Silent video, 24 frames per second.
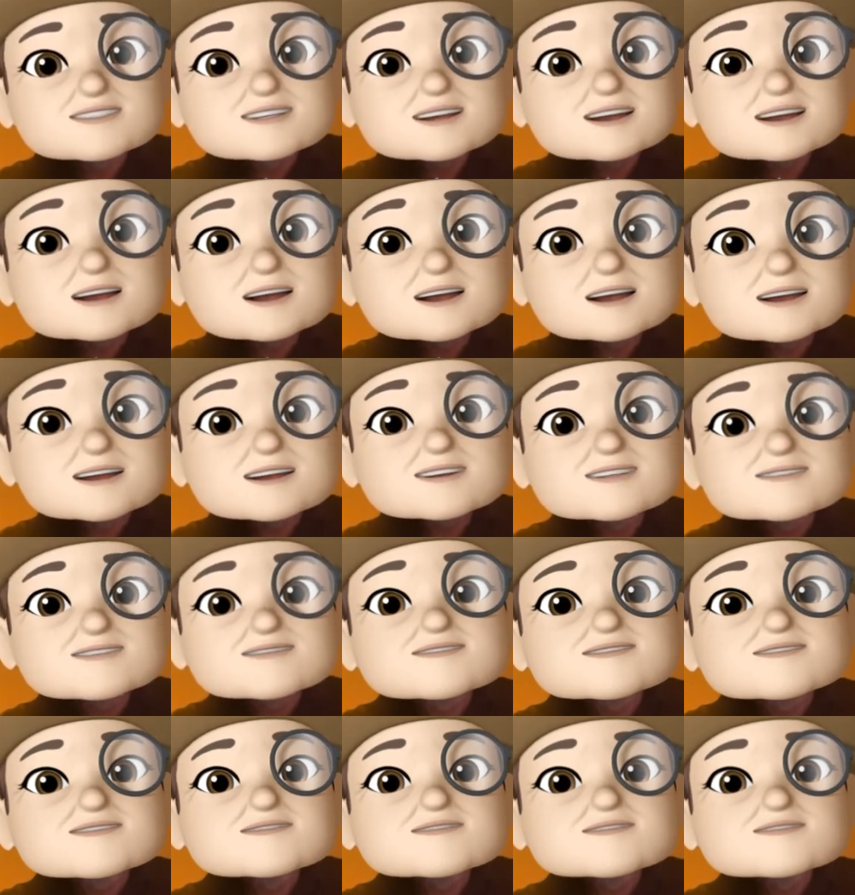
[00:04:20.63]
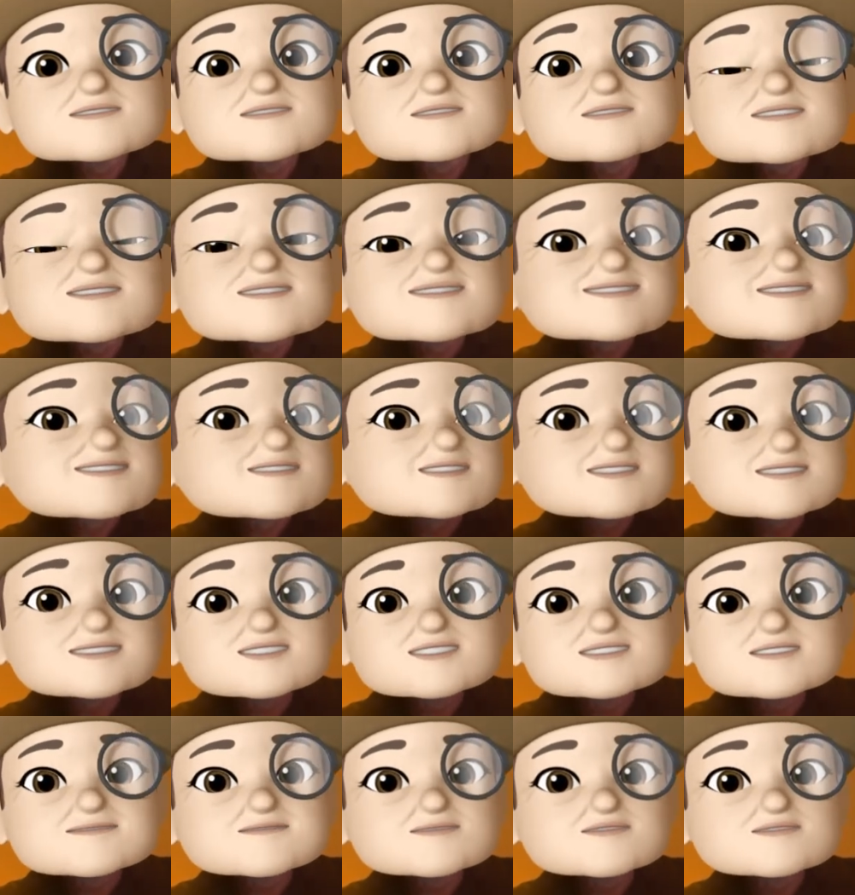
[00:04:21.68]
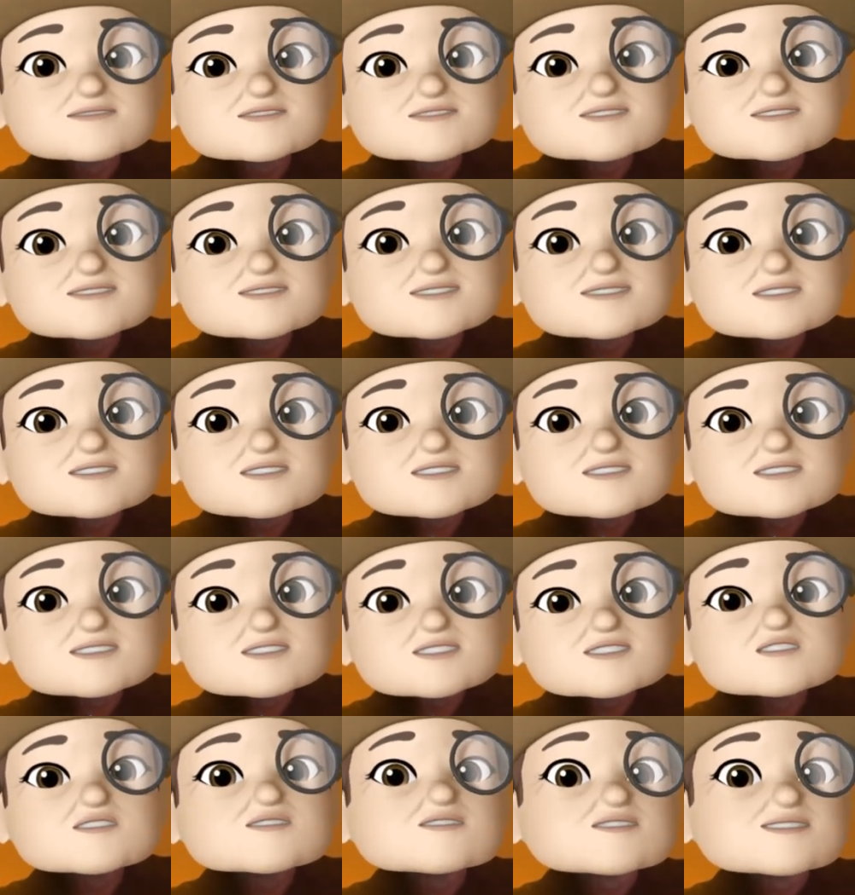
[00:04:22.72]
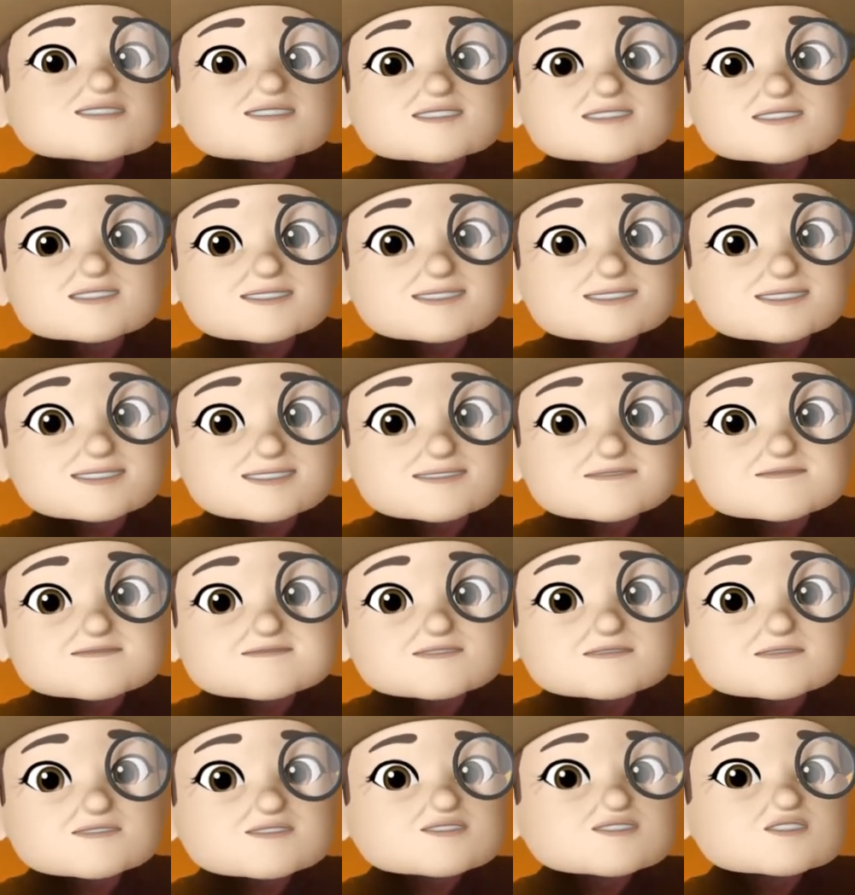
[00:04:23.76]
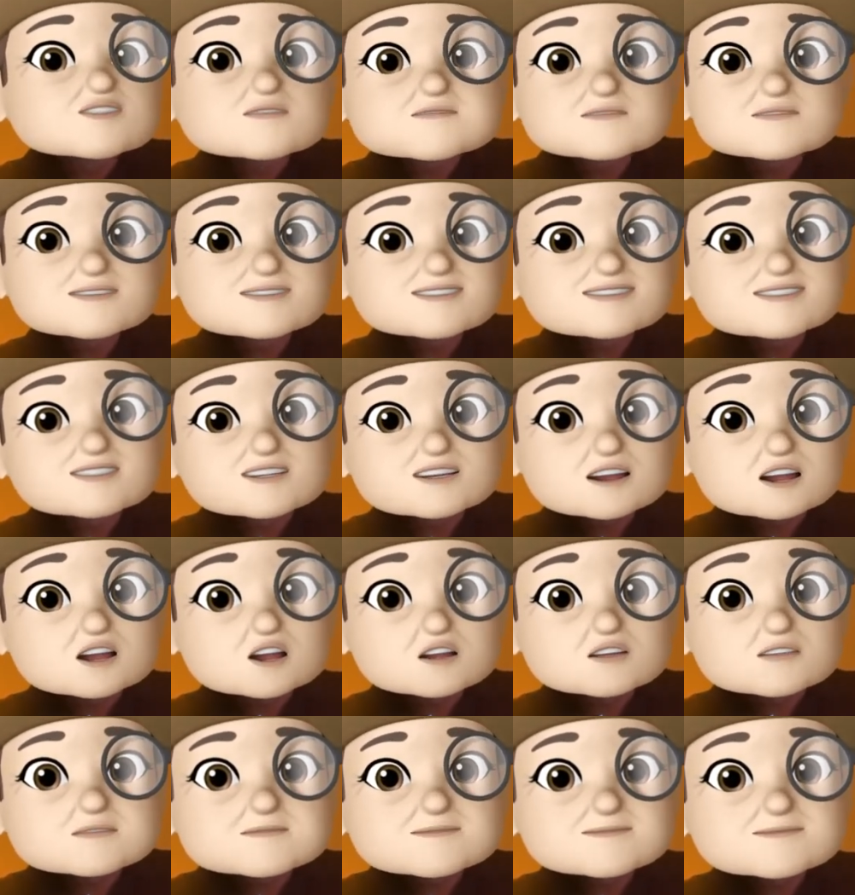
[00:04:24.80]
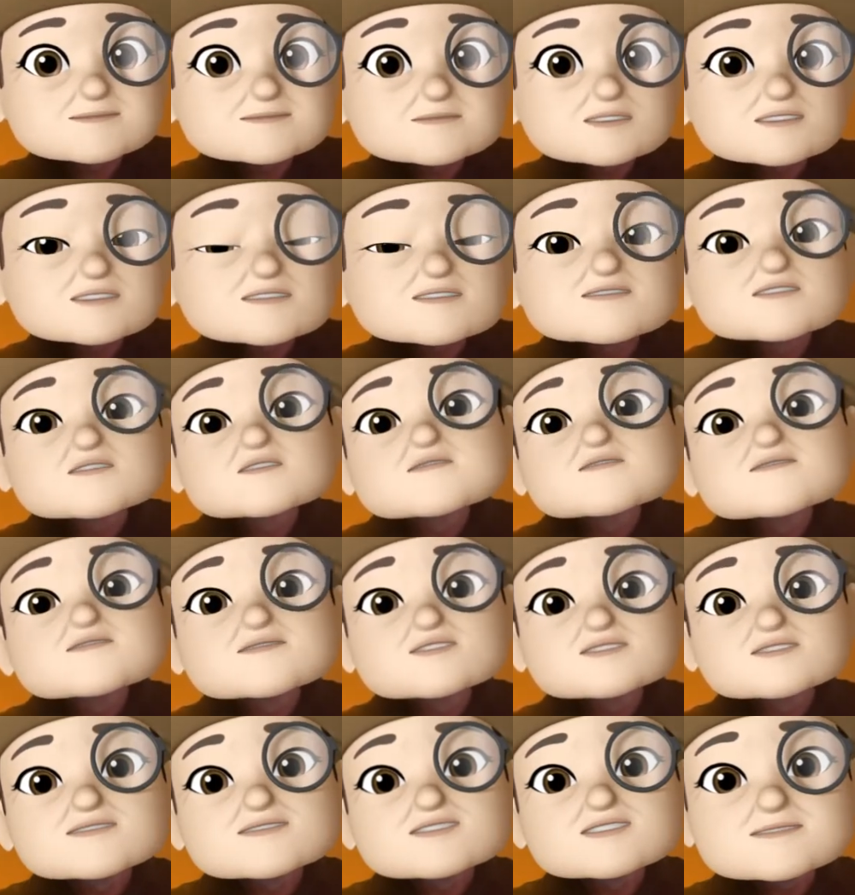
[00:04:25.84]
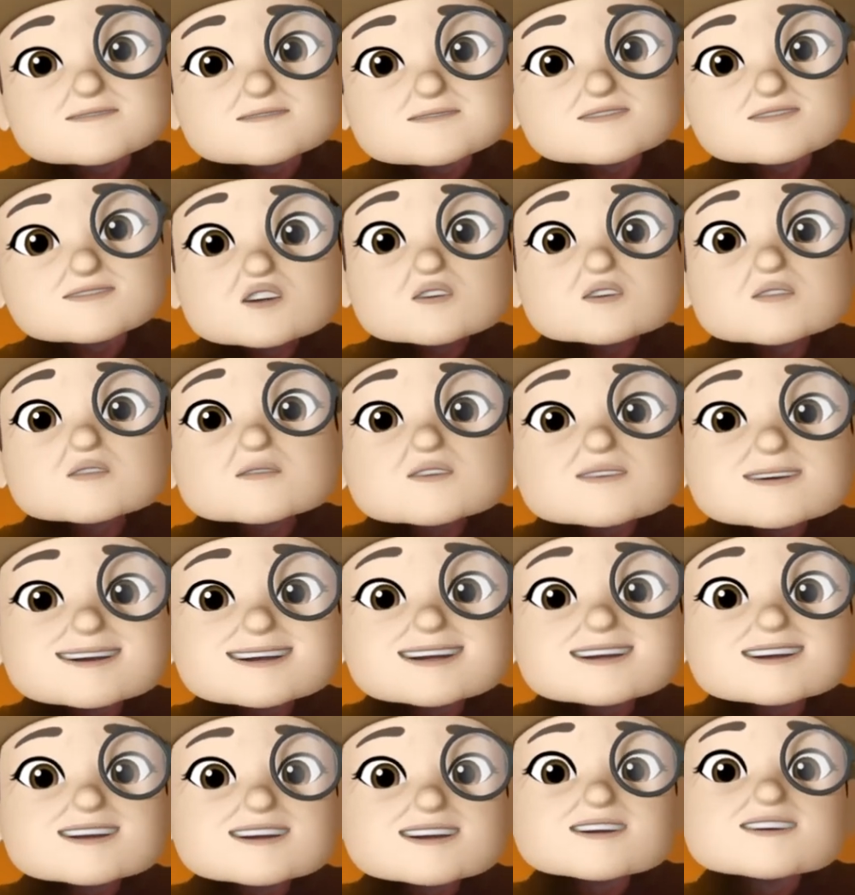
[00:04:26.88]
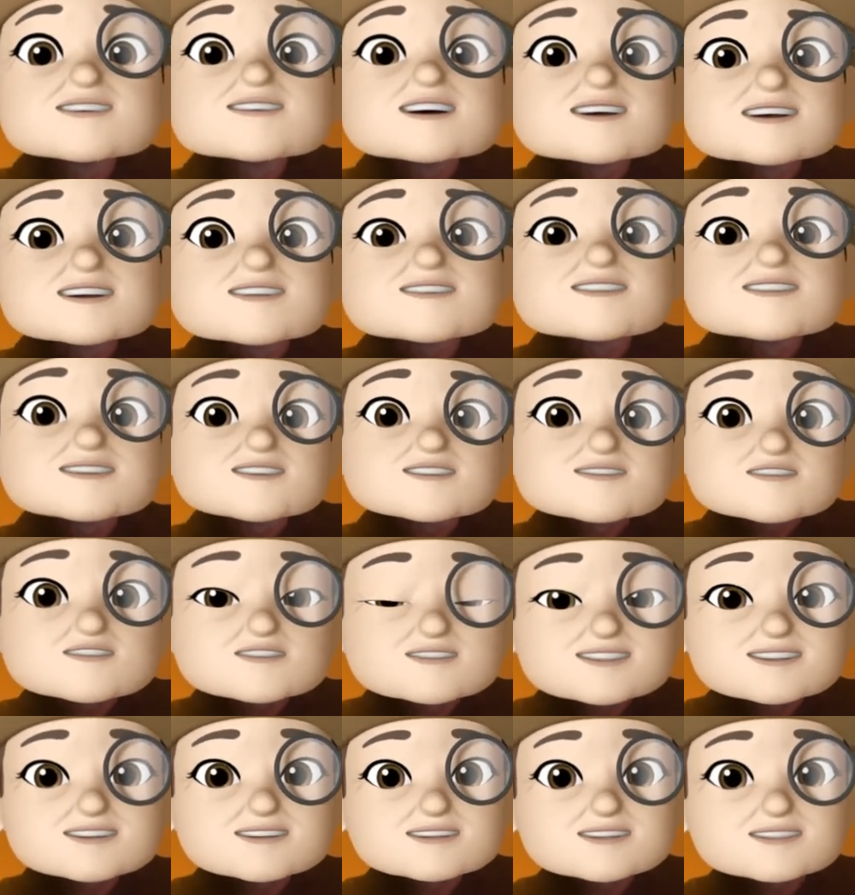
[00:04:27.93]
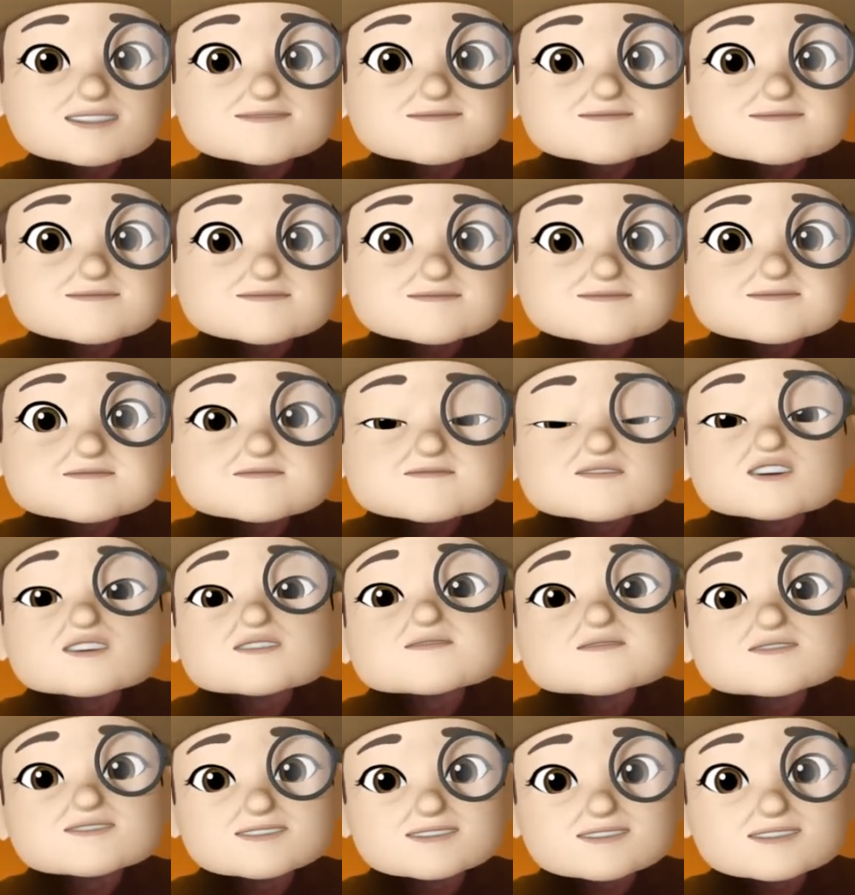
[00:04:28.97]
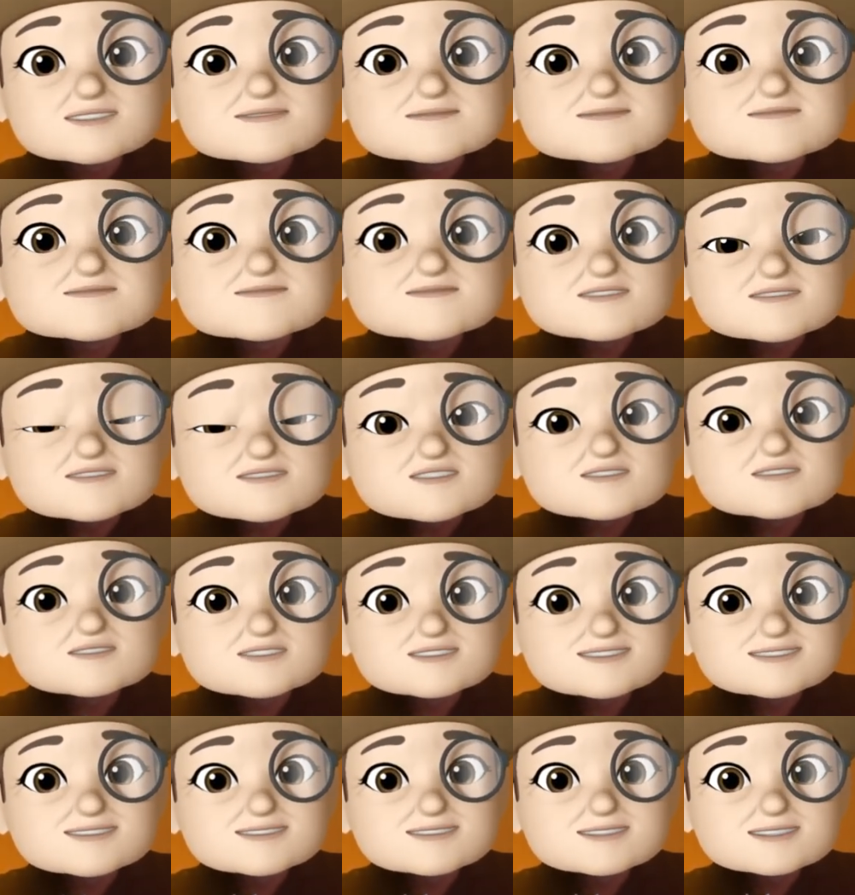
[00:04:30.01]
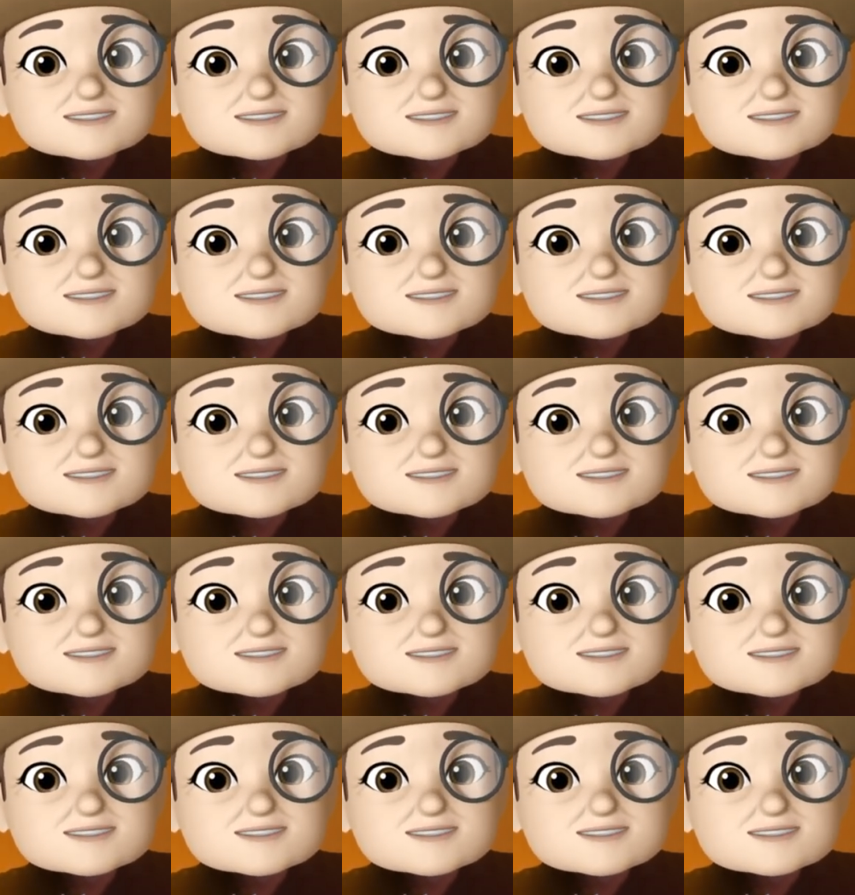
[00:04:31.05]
and its customers couldn't leave? There is no place to go. So, for example, we need electricity where we live in New York City.